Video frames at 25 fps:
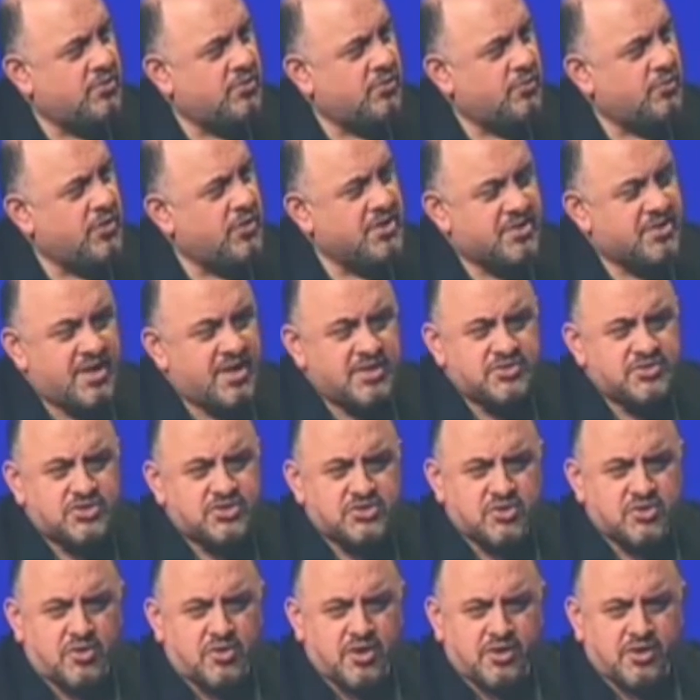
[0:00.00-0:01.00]
We then
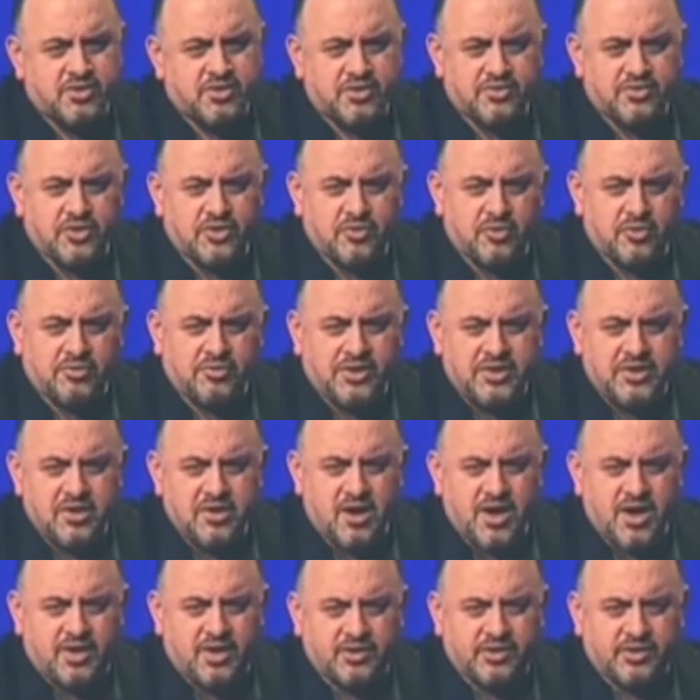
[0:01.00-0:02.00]
started in the early
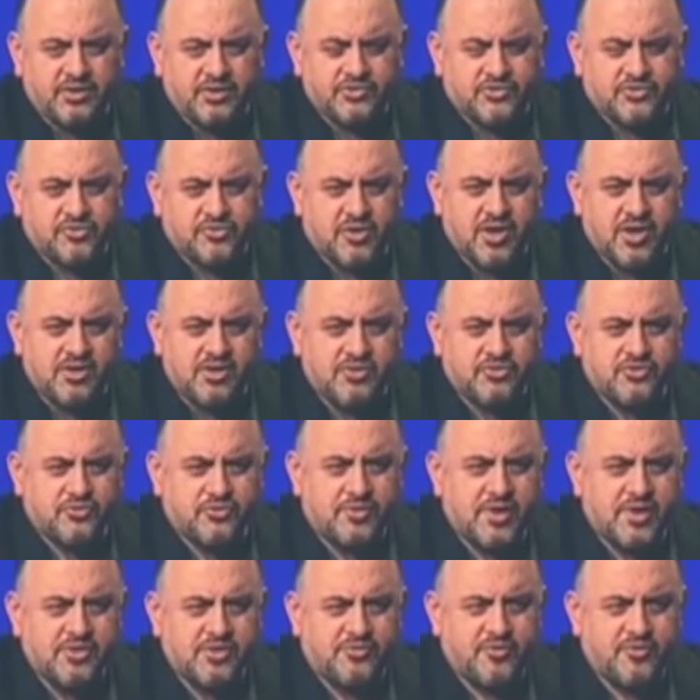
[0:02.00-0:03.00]
90s trying to
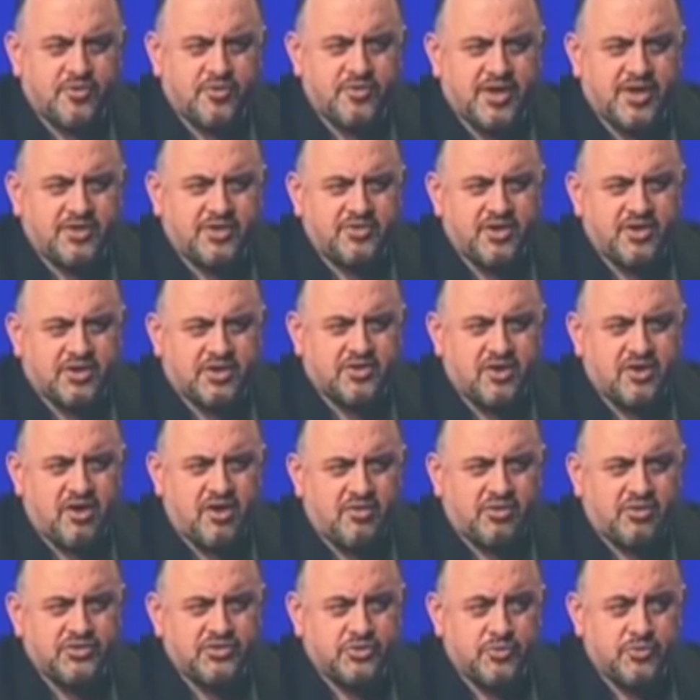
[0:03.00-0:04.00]
transfer that
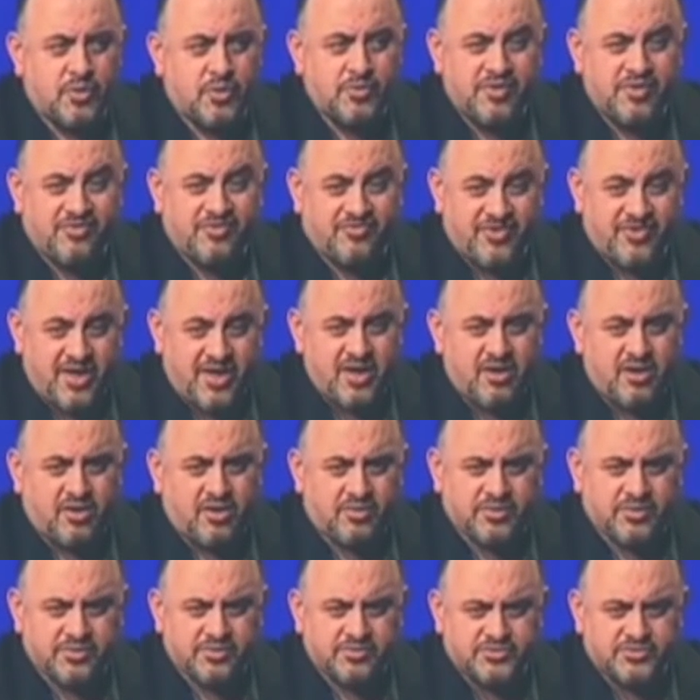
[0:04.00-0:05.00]
technology, what we
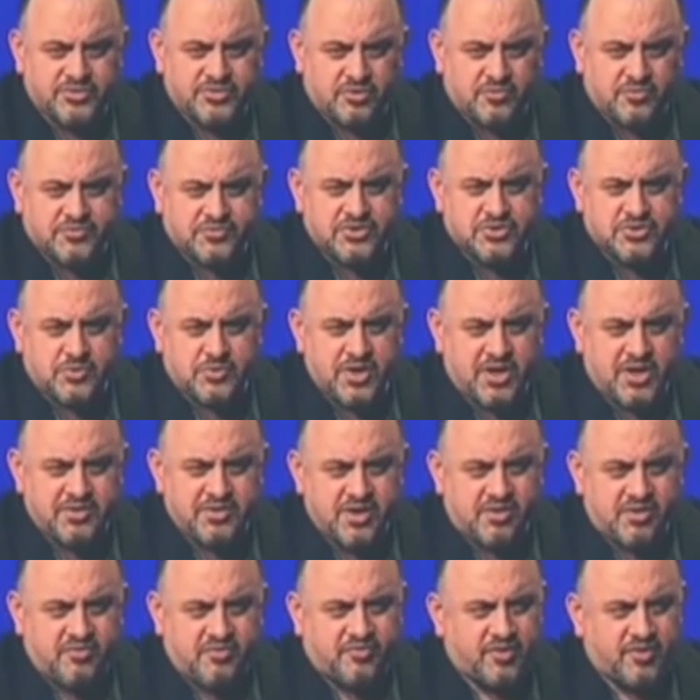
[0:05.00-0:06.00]
found, the surfaces we
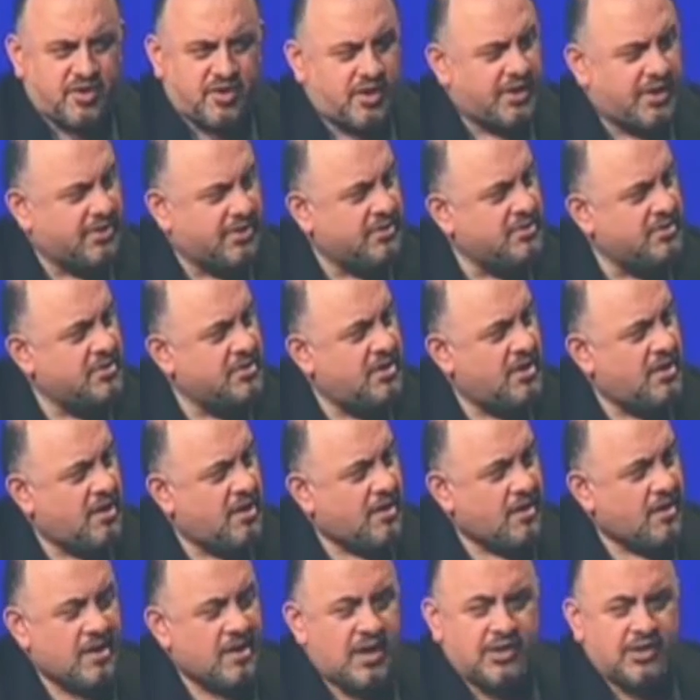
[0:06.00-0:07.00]
identified,
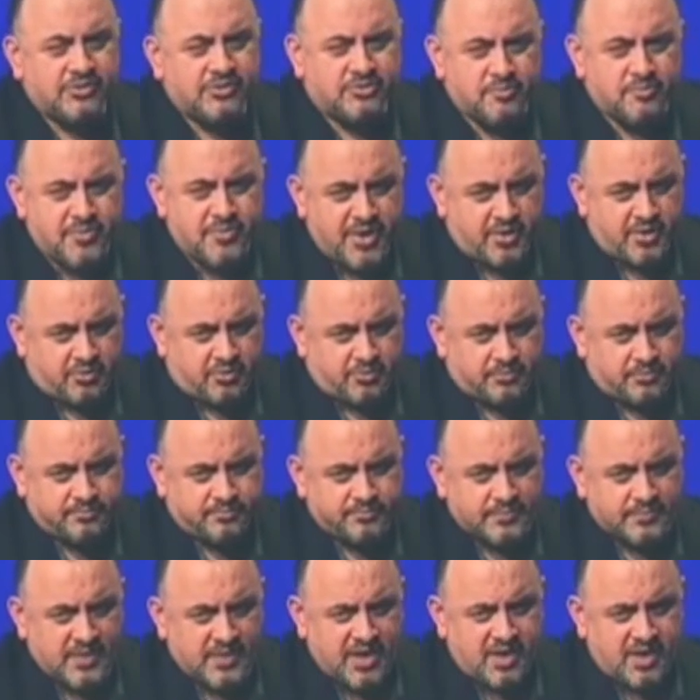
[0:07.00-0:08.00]
onto
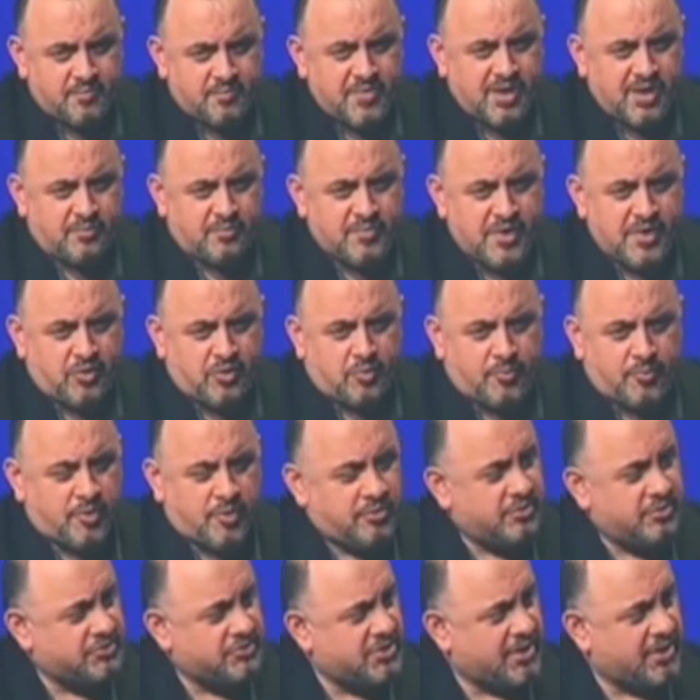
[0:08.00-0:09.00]
metal and make metal
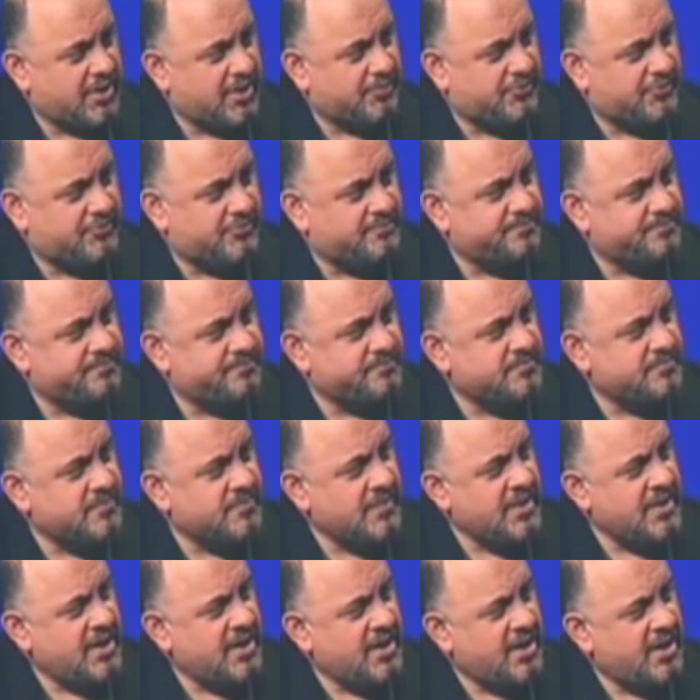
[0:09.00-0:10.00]
prototypes.
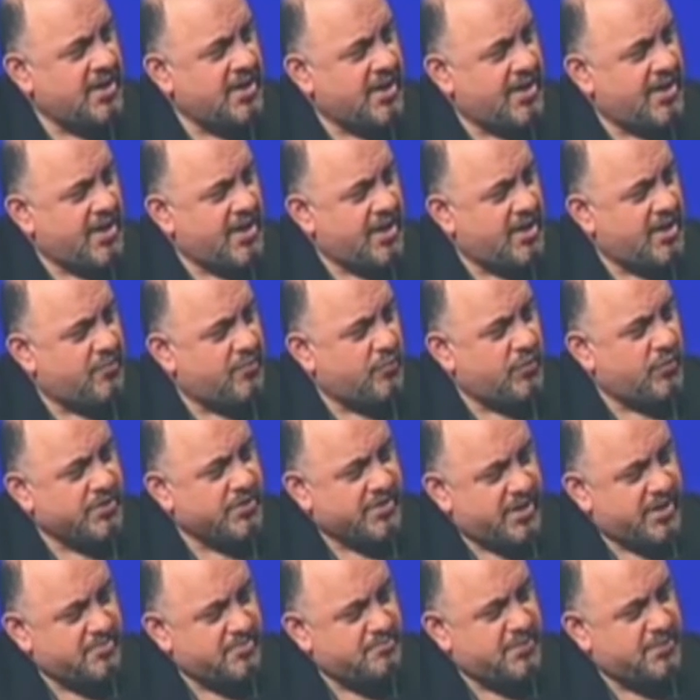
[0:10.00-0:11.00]
And we
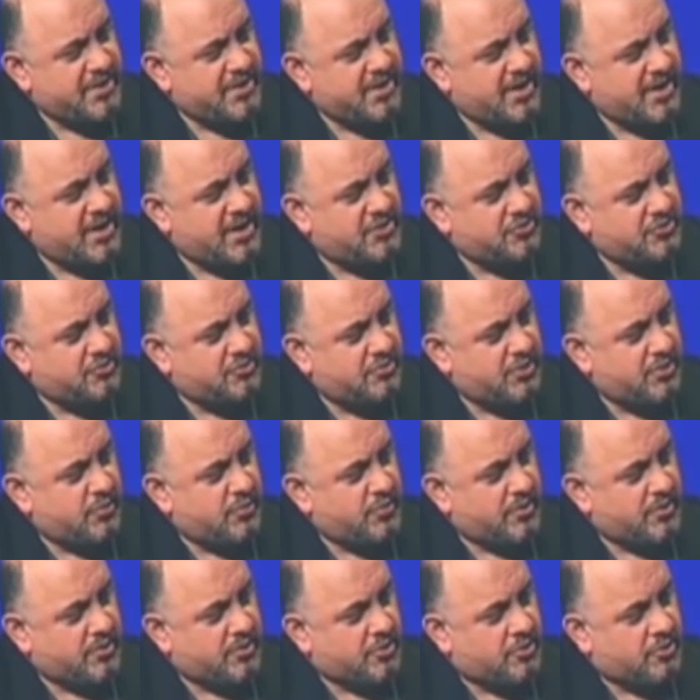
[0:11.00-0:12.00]
then began
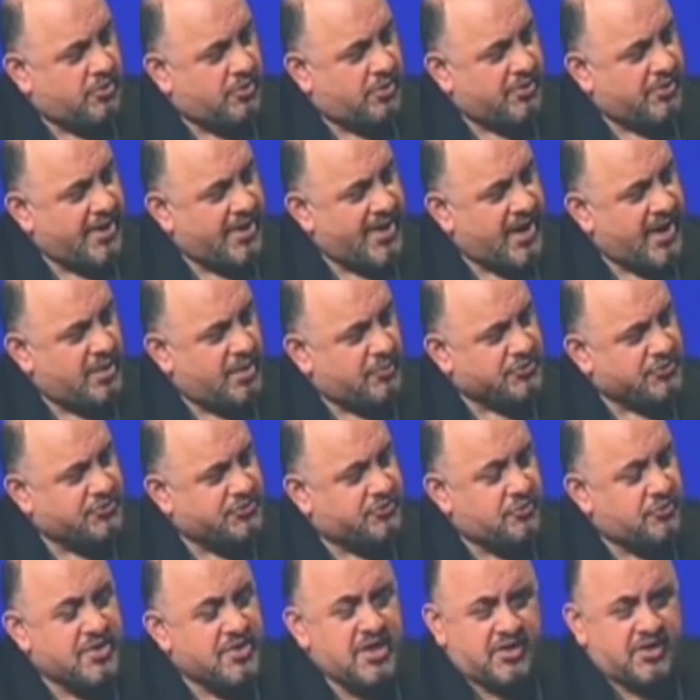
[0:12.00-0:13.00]
doing what are called animal
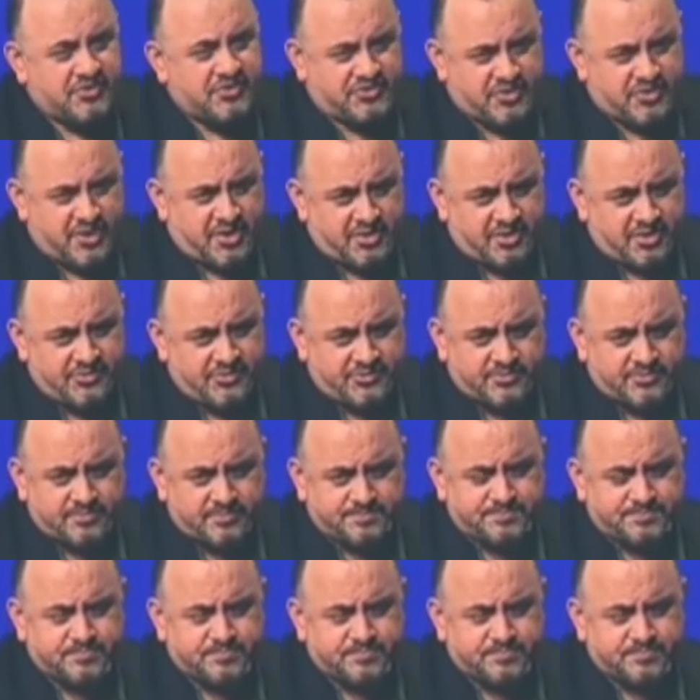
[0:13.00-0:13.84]
screening studies.